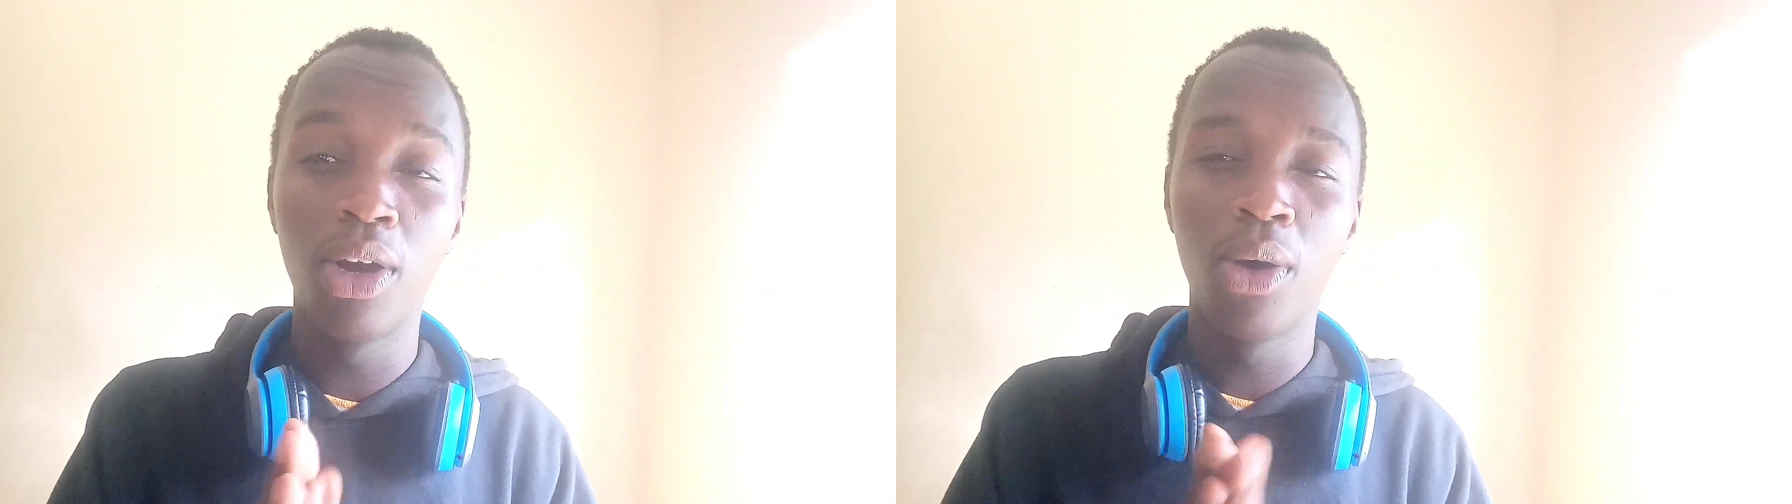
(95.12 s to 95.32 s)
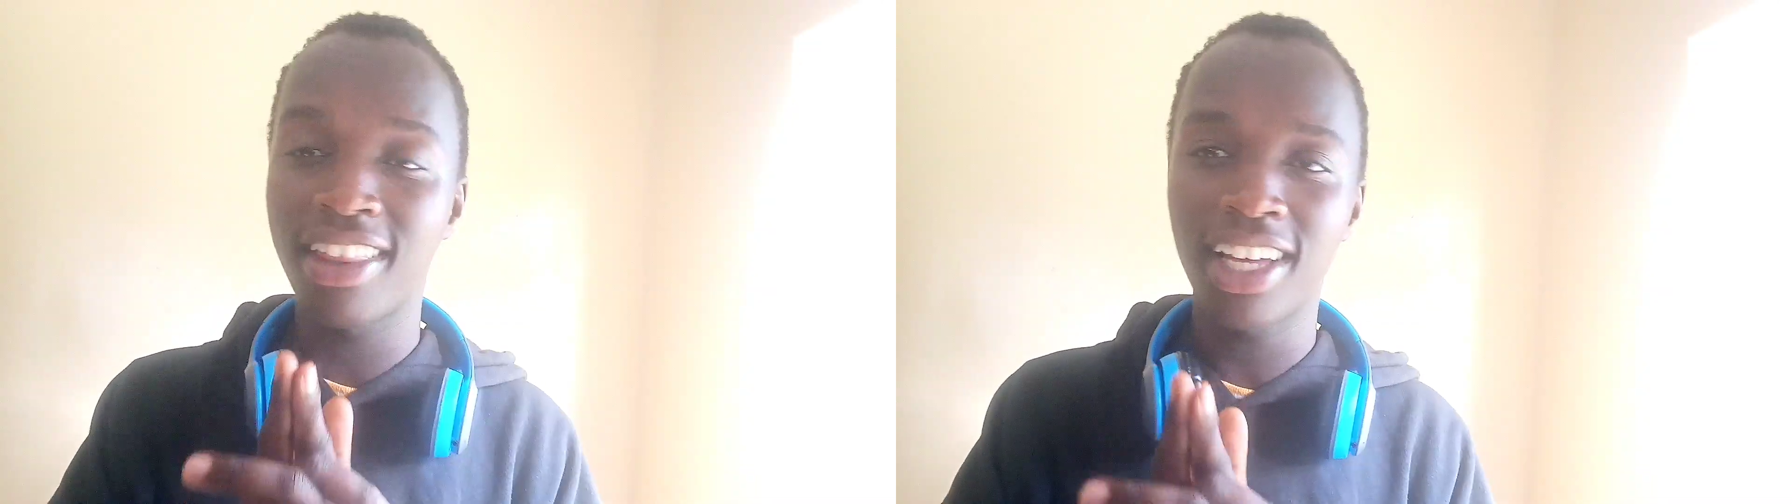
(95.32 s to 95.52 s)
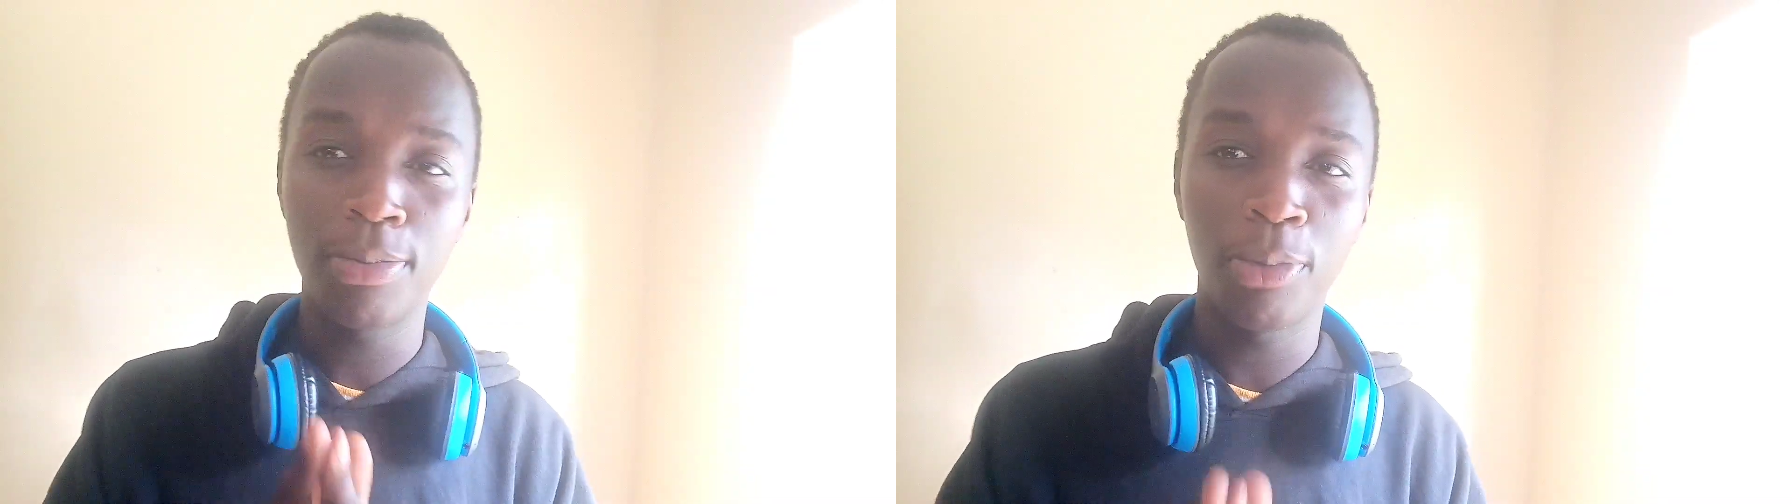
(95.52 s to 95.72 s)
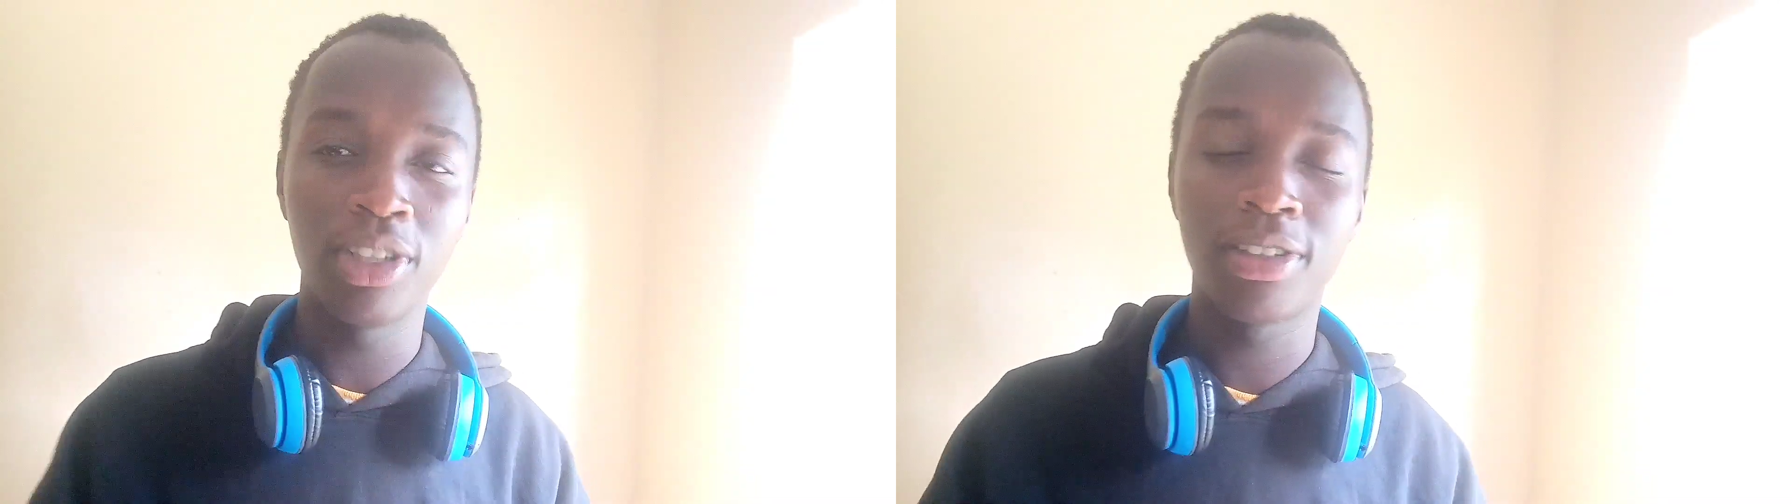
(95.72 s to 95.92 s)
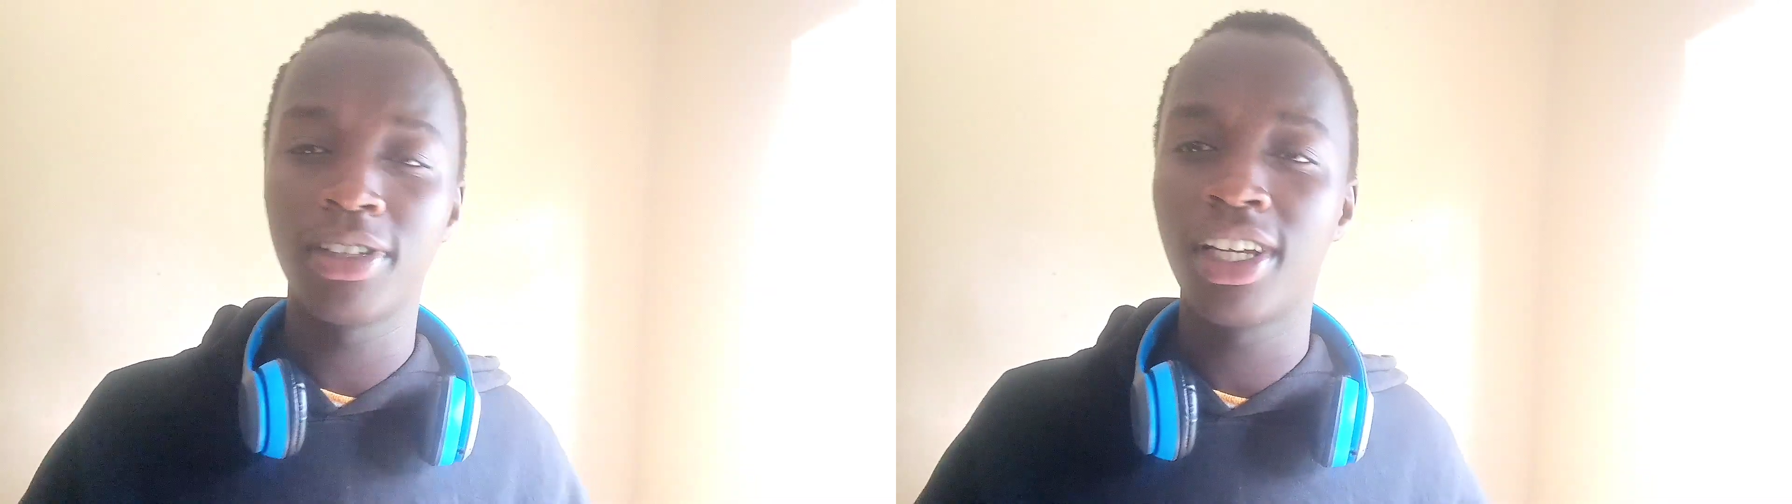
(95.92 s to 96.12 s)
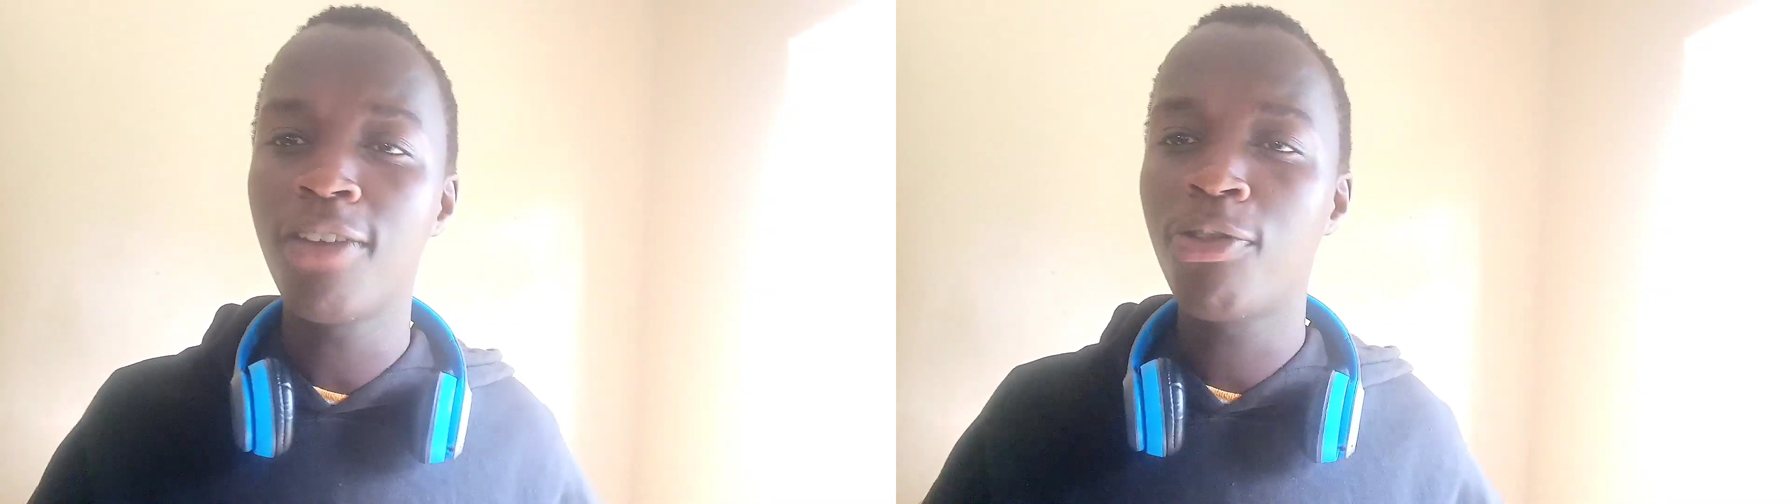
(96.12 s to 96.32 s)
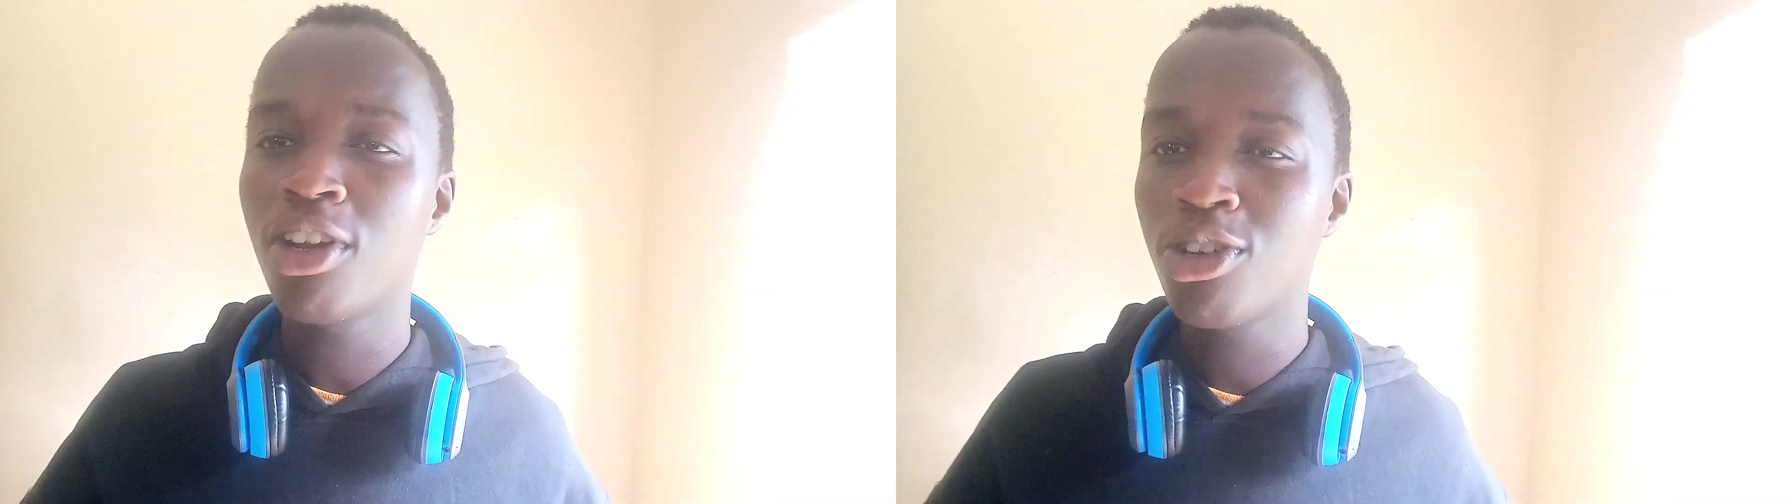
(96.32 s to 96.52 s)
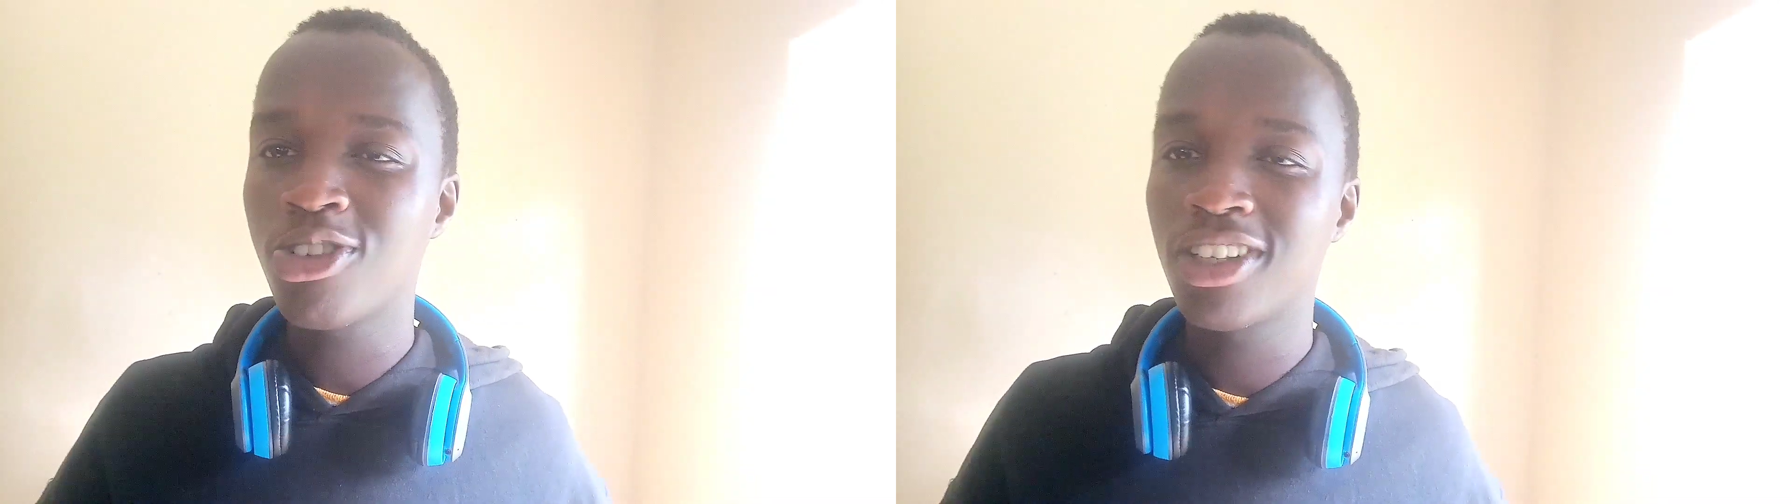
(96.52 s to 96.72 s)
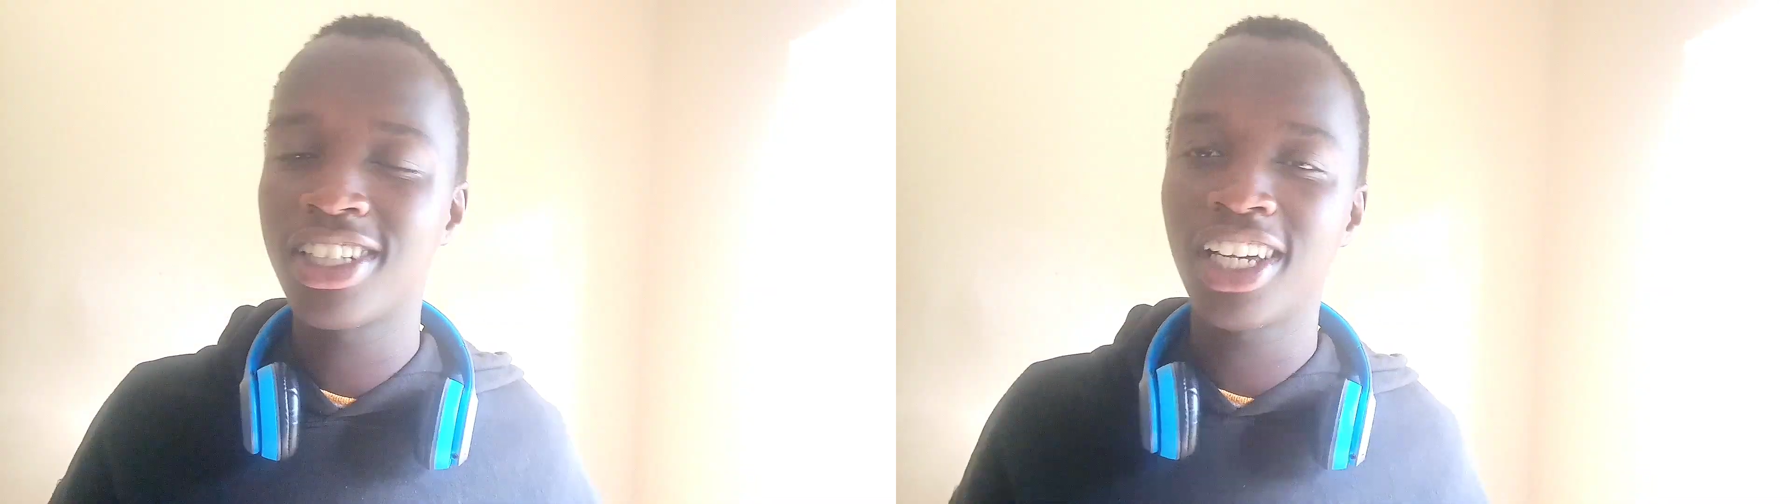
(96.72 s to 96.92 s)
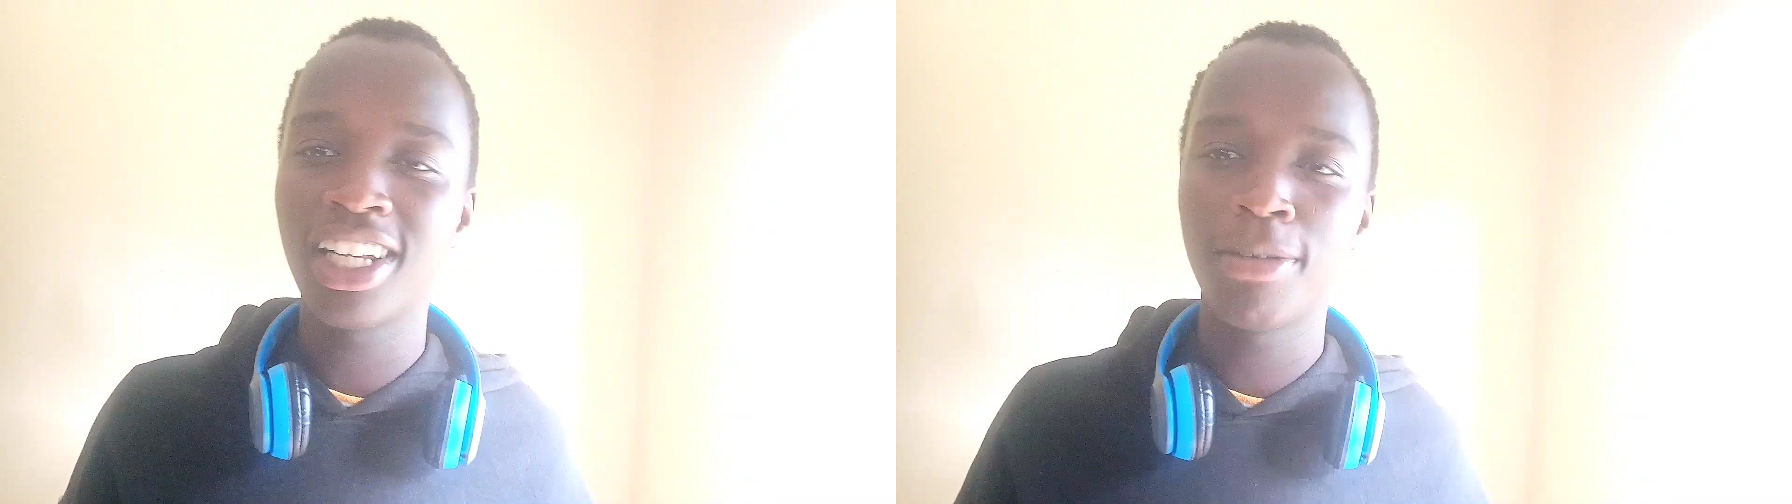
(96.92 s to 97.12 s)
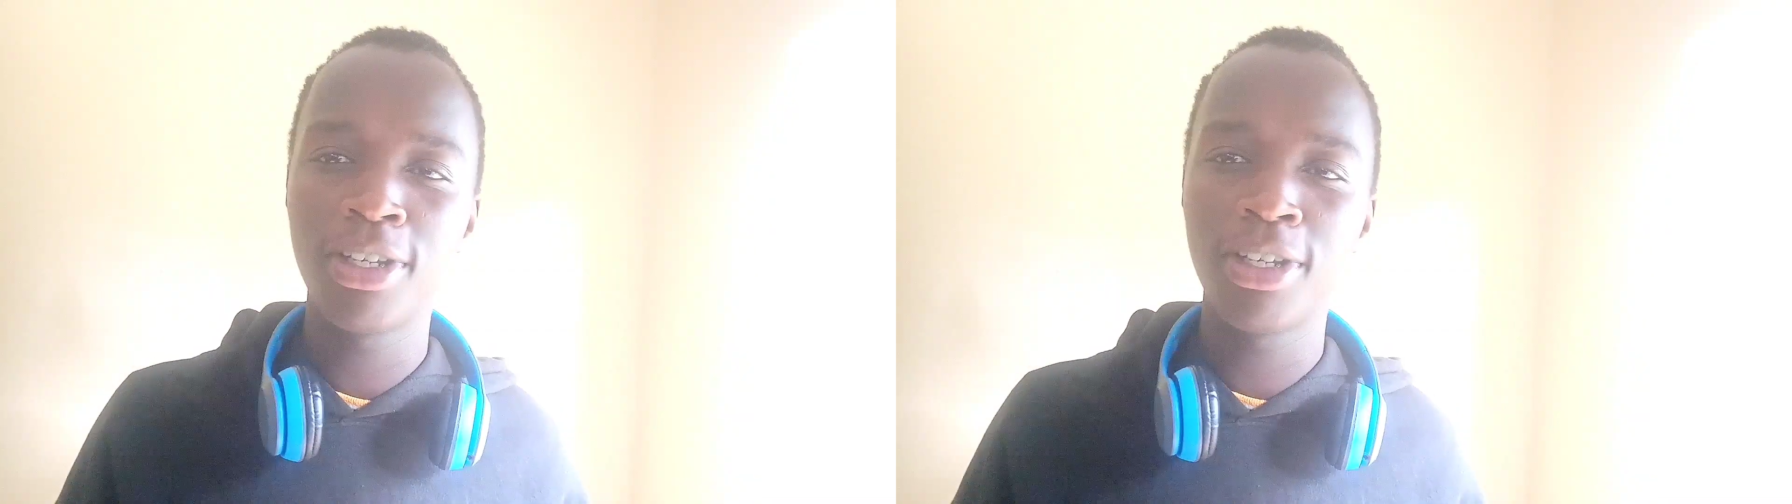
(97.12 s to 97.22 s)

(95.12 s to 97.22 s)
At that point, if you're new to the channel,